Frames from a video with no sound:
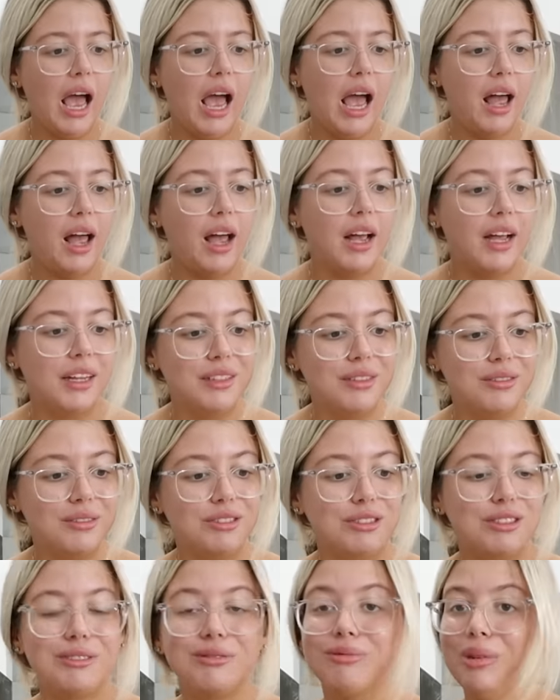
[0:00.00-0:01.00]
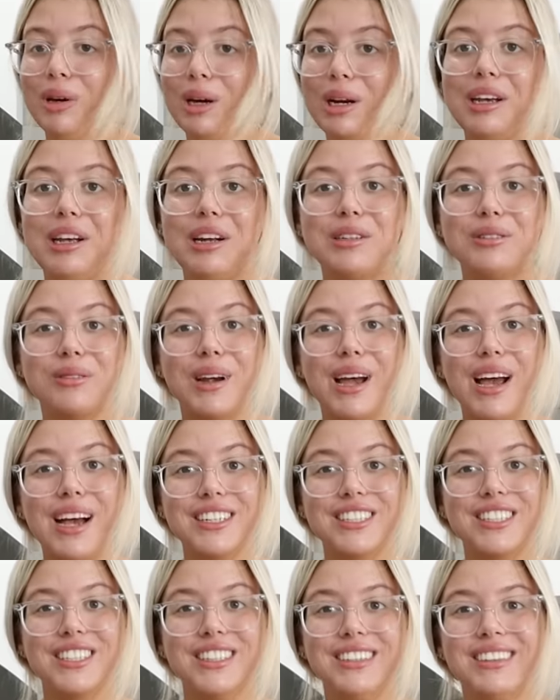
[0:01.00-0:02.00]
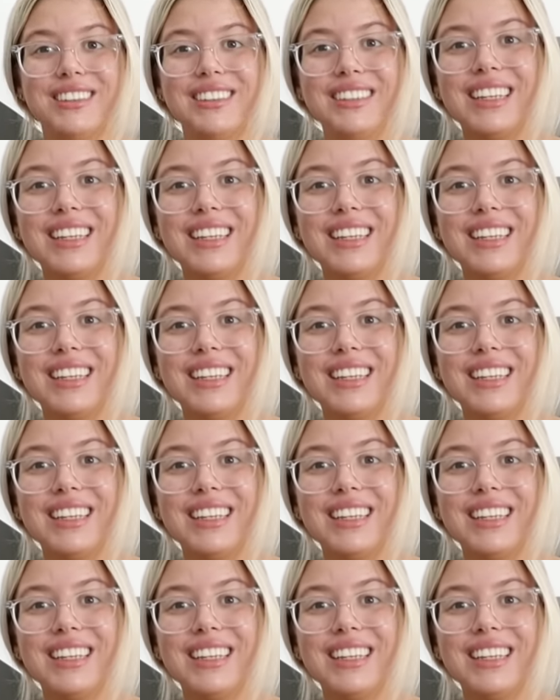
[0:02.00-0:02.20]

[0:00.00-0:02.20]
and we're gonna get his reaction.